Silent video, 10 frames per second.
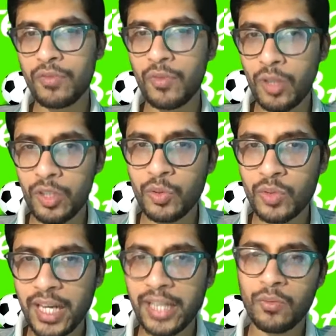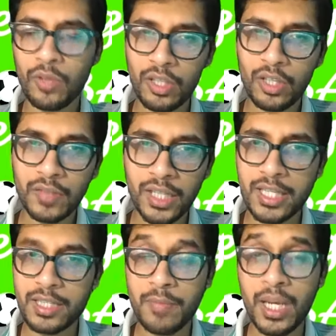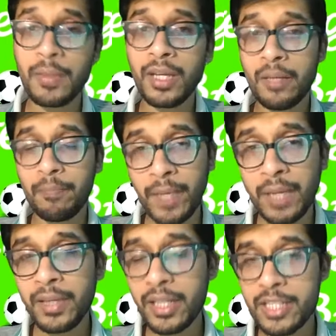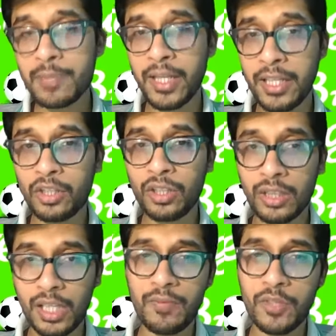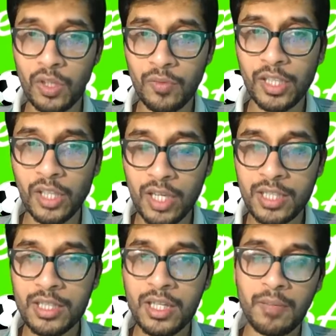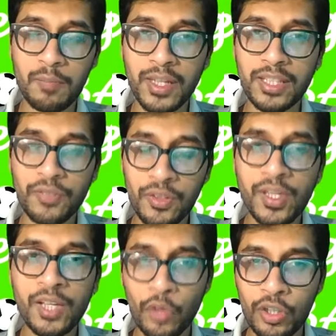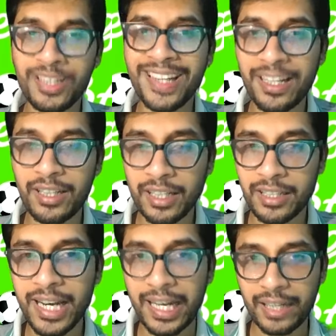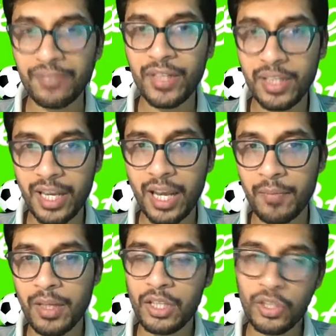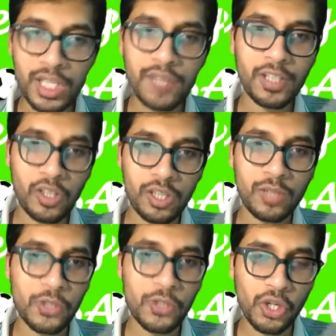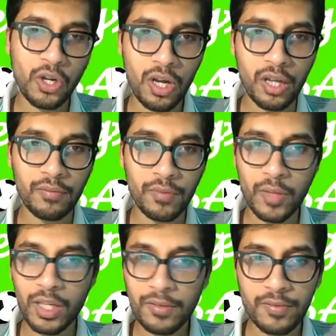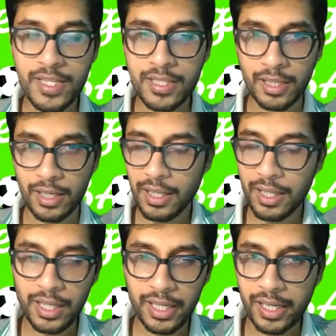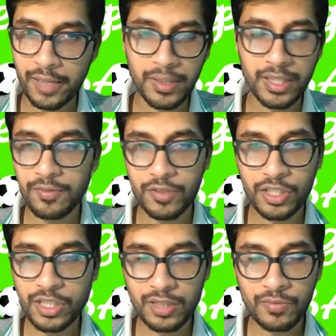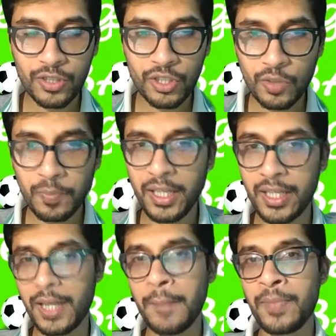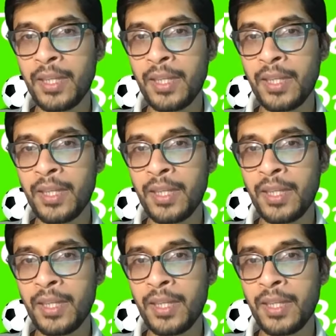you want to do that, you want to take off Telles. Maybe in his mind he thought the game was already lost. But if you really want to attack and win a game, you're leaving Luke Shaw on for whatever reason. It was just stupidity.